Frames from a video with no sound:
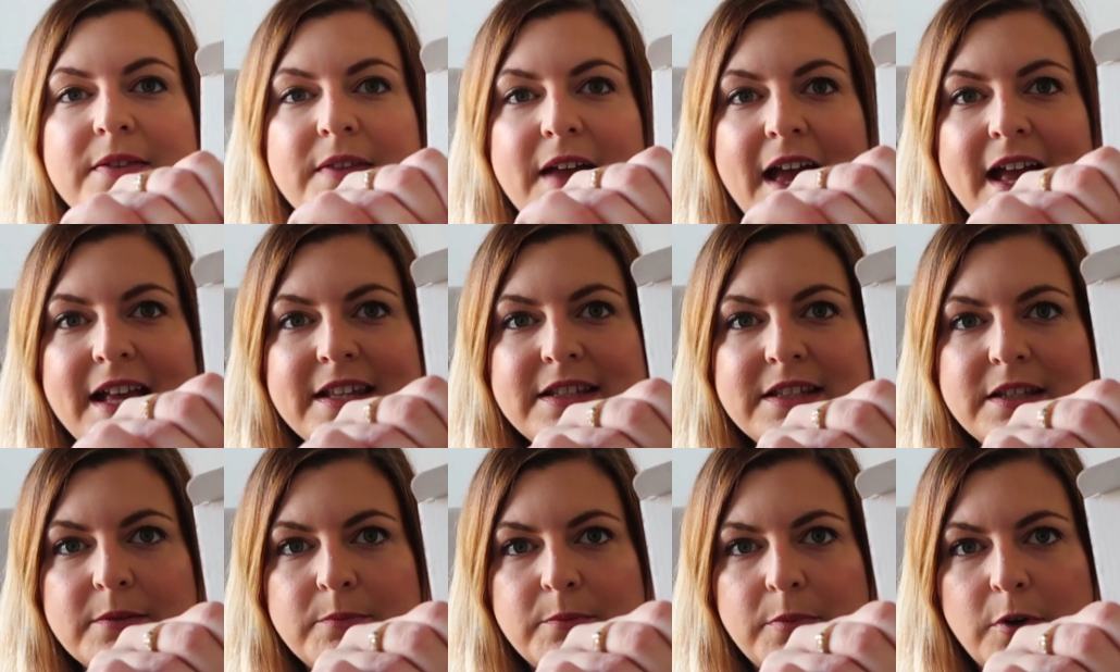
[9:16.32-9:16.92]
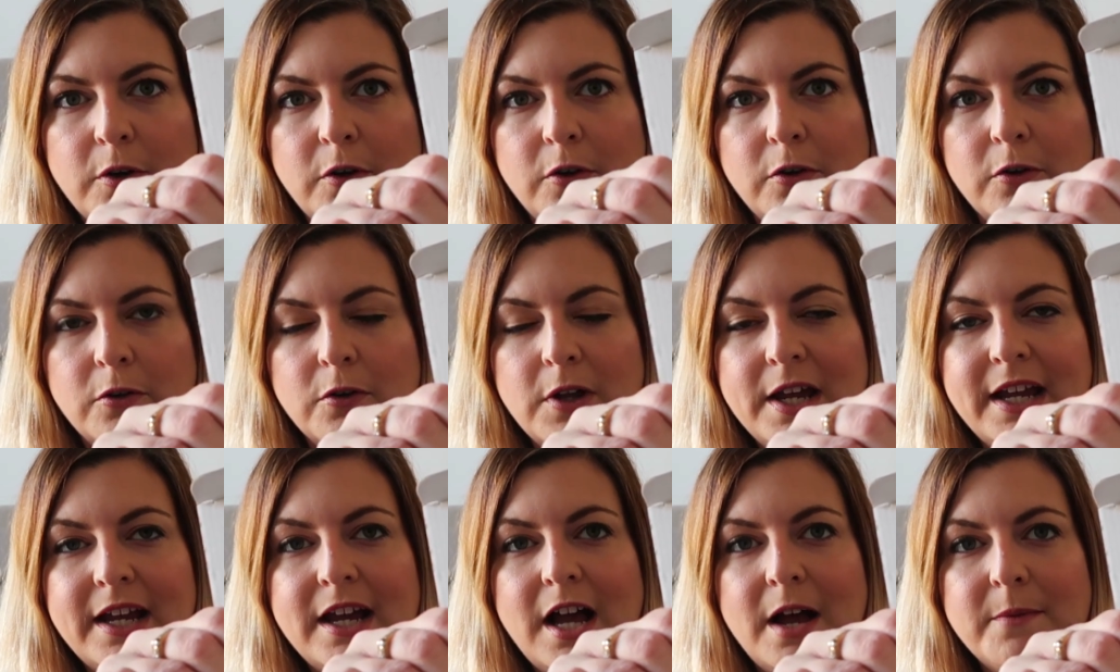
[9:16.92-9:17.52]
there's the
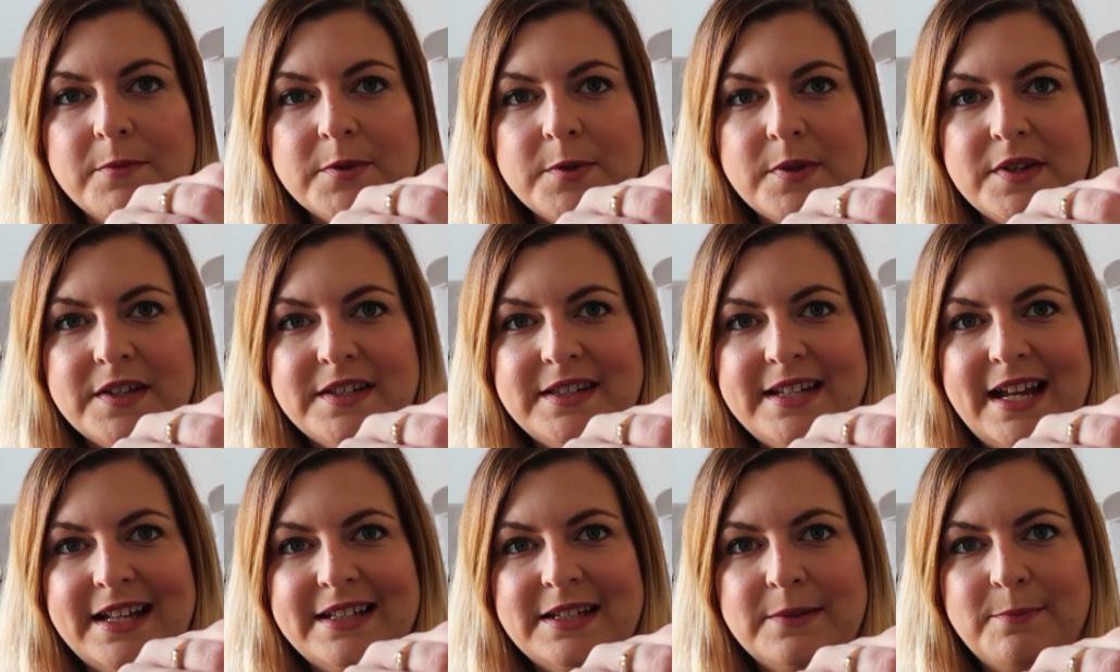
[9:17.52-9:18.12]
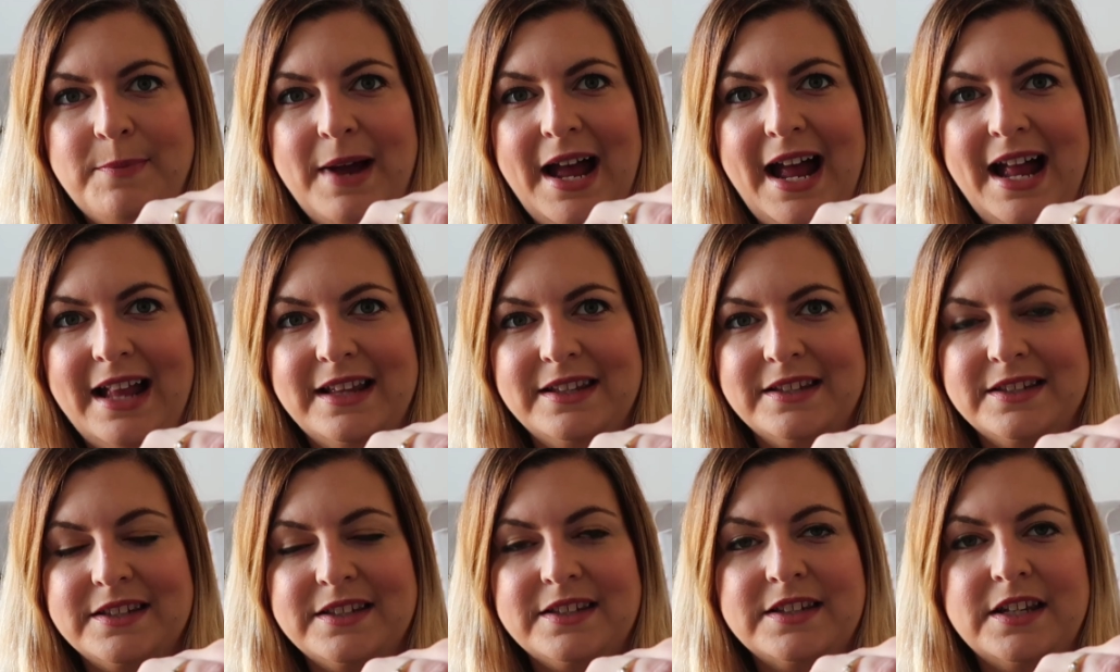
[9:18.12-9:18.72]
ball. It comes with a set of
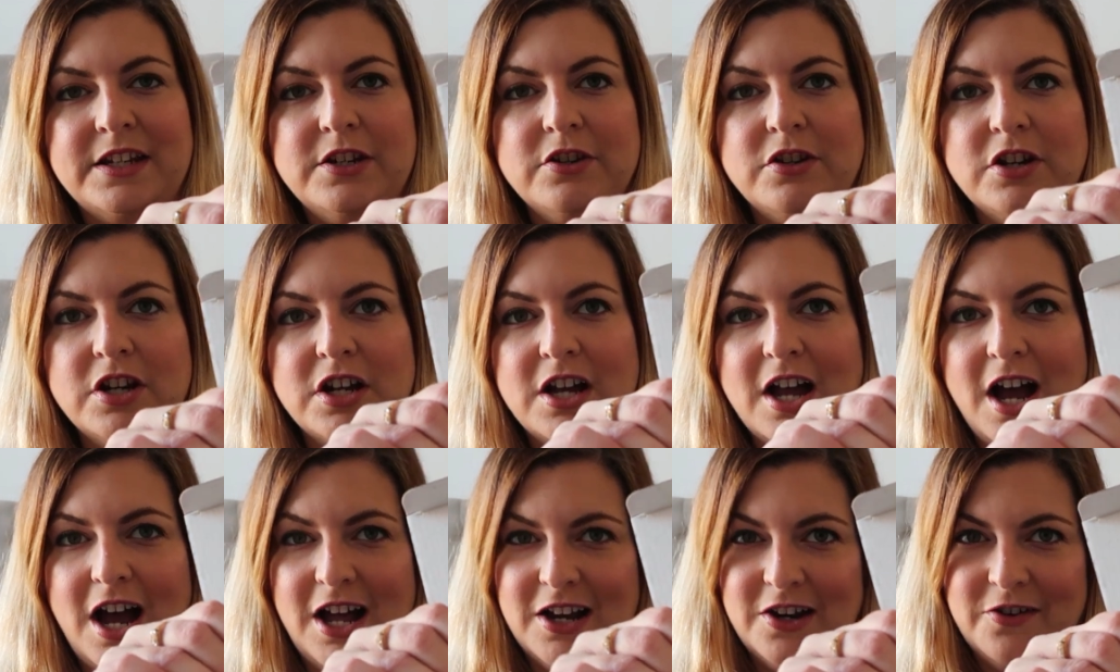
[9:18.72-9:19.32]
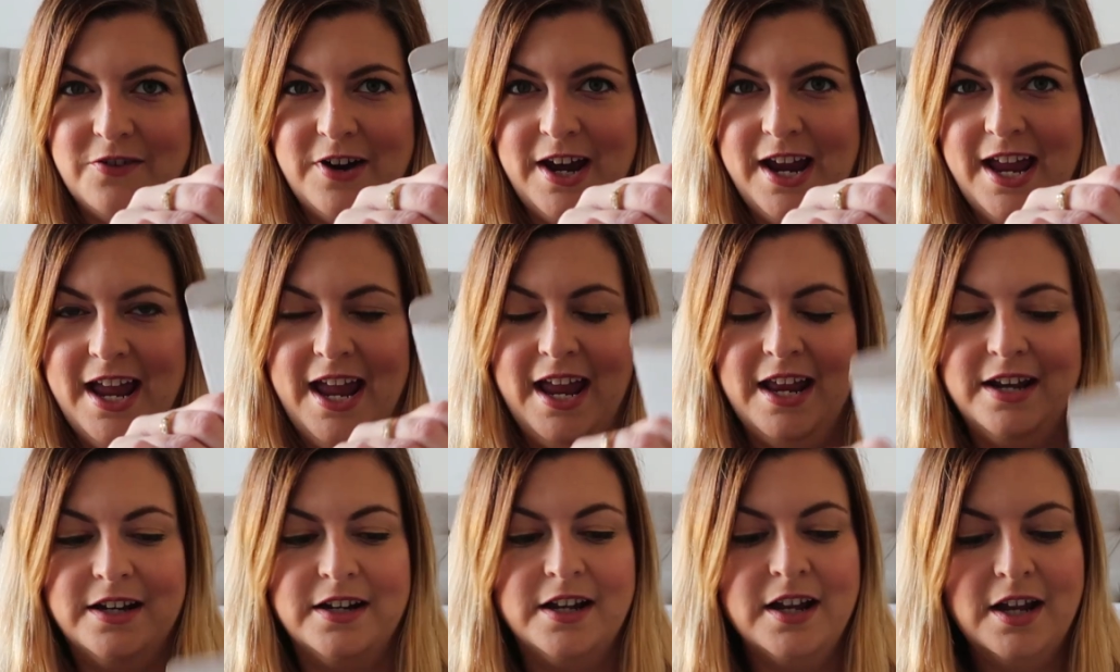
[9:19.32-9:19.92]
pens so you can colour it
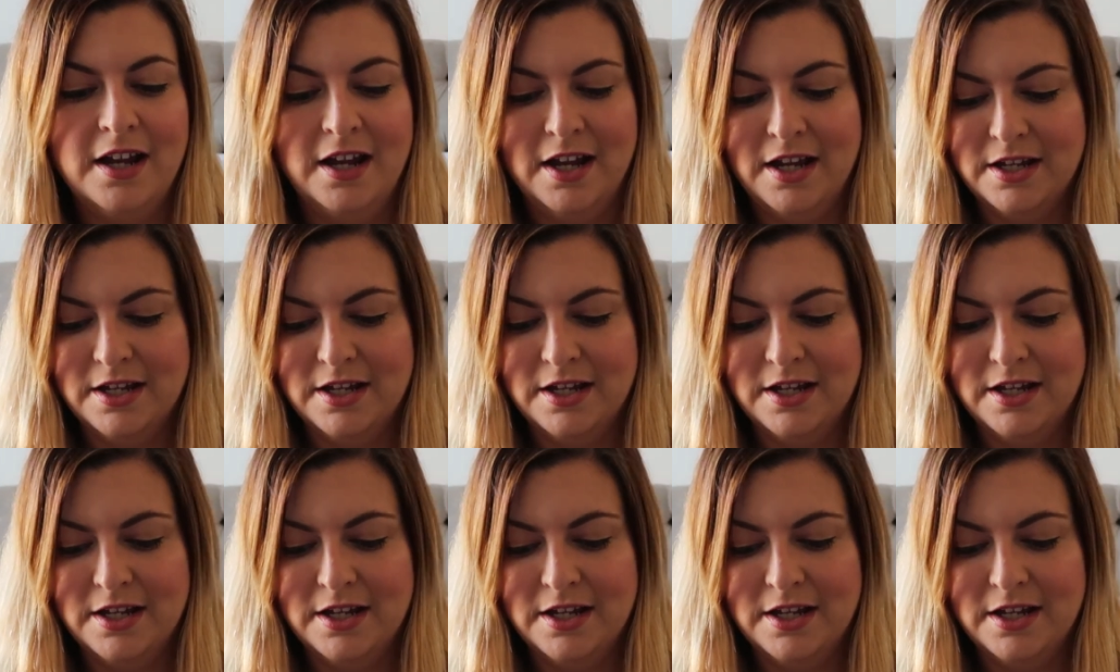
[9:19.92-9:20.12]
in.